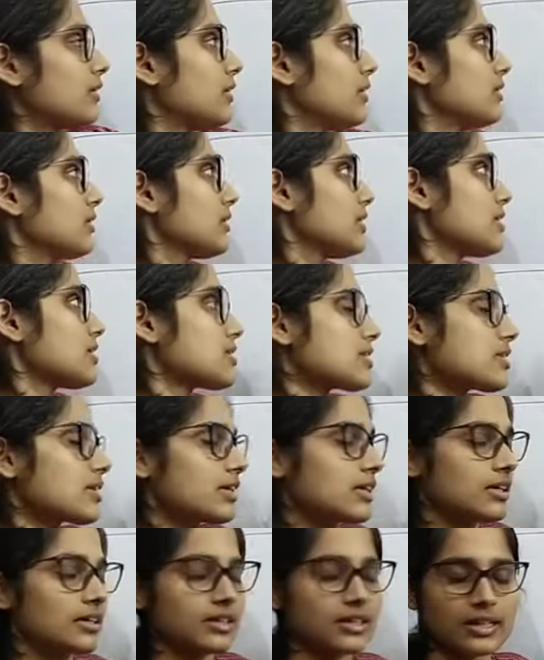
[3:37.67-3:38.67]
this
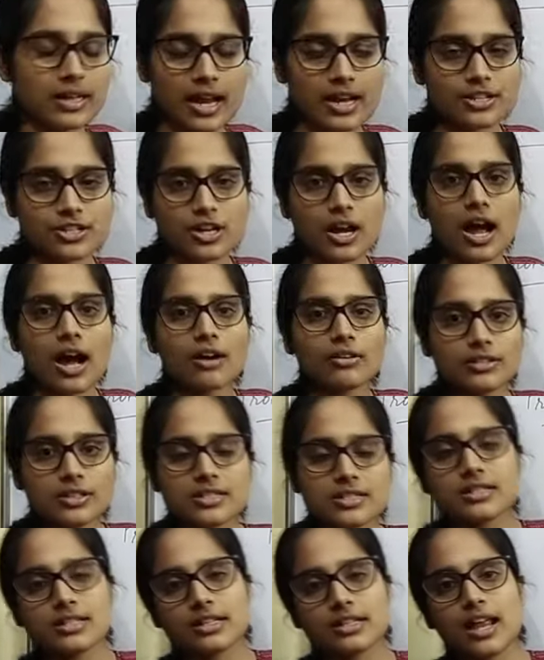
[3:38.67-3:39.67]

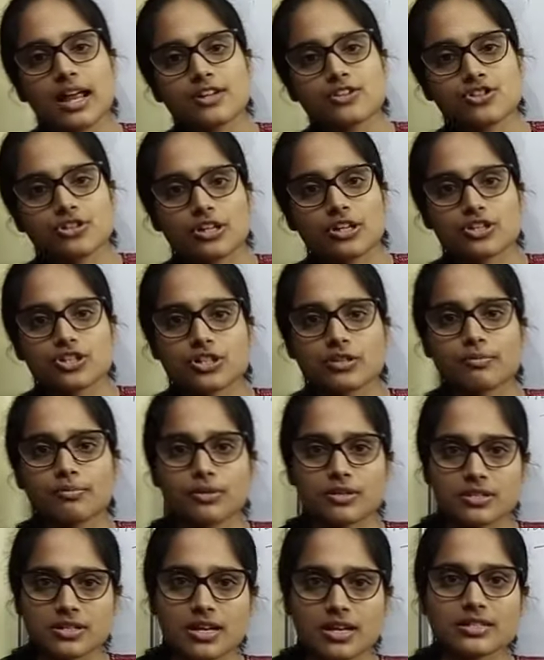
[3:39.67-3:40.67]
denaturation
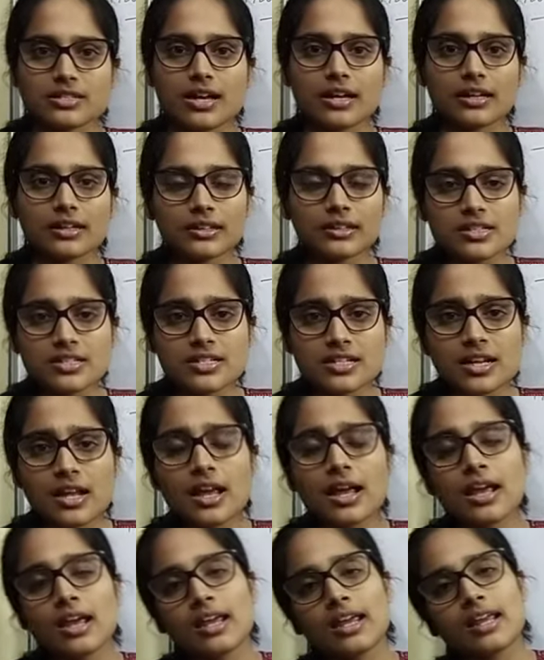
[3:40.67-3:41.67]
process occurs?
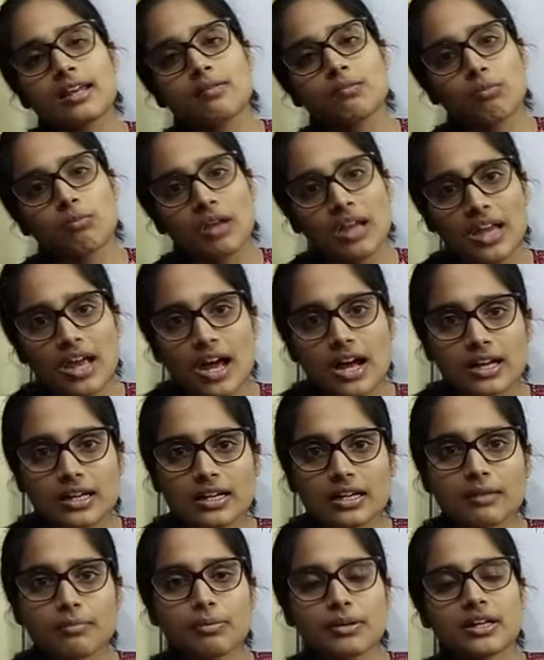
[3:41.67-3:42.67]
It may
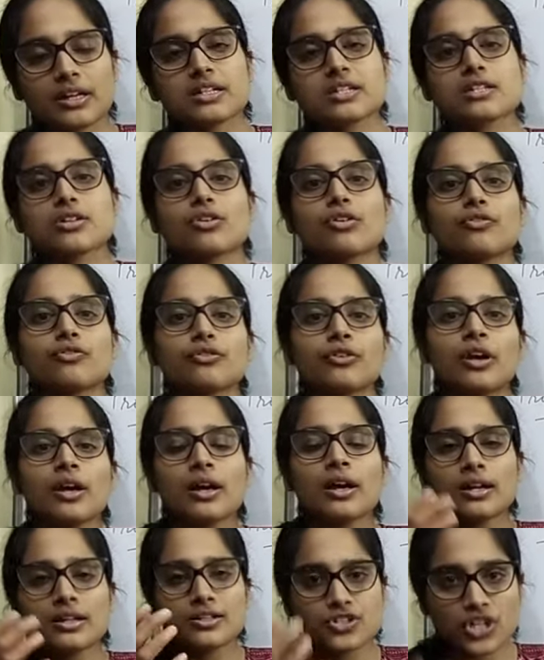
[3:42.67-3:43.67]
occur because of
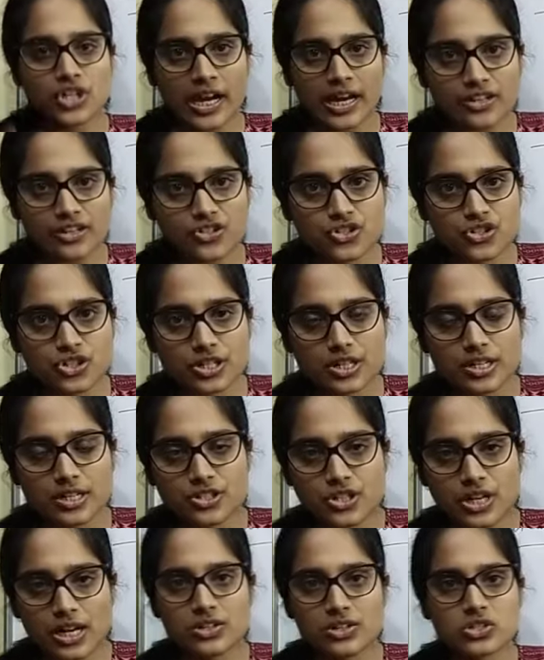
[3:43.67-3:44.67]

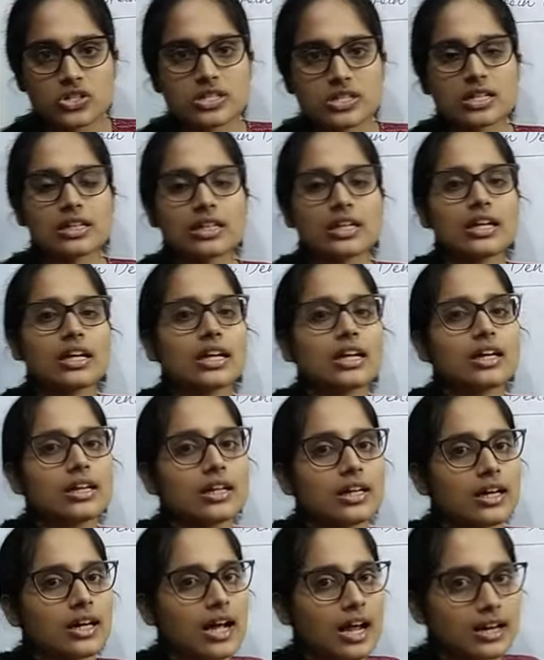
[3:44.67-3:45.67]
changes in the
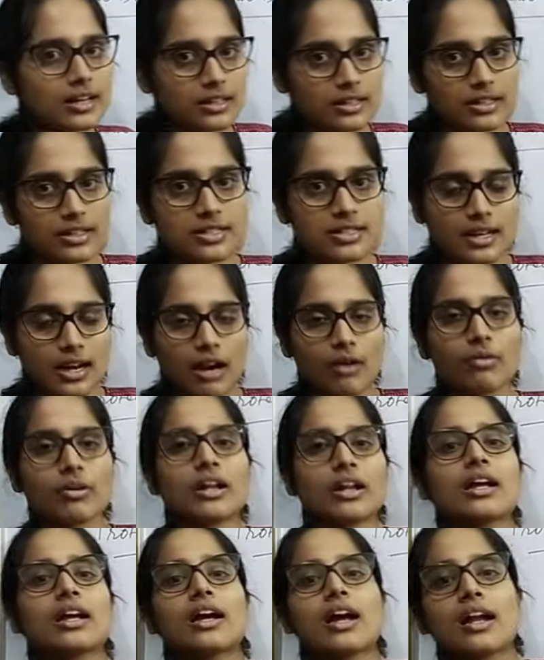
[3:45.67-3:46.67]

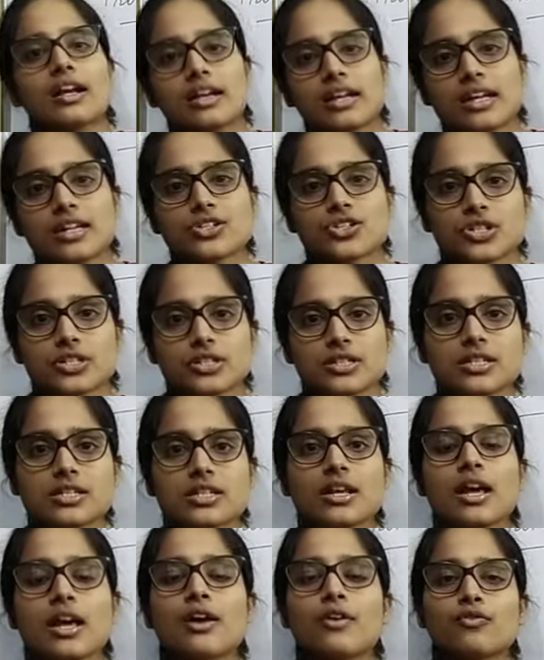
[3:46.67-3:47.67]
surrounding conditions
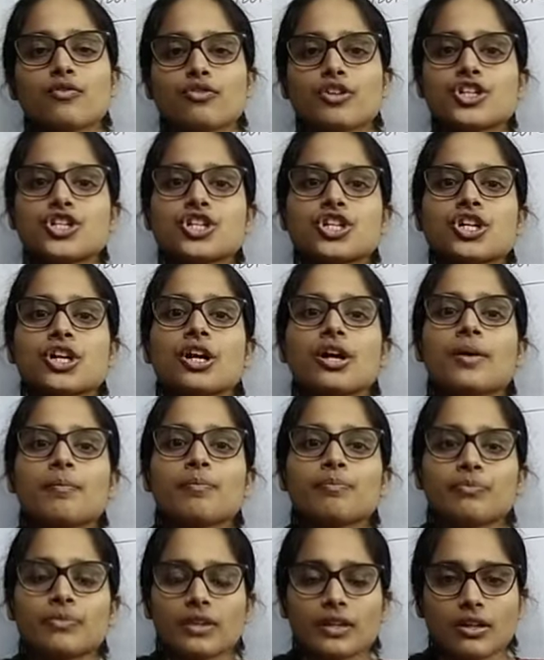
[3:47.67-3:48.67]
which
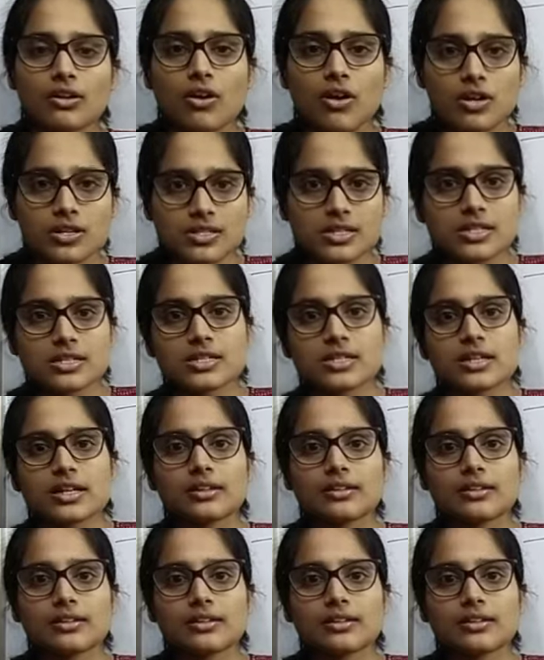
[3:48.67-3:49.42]
causes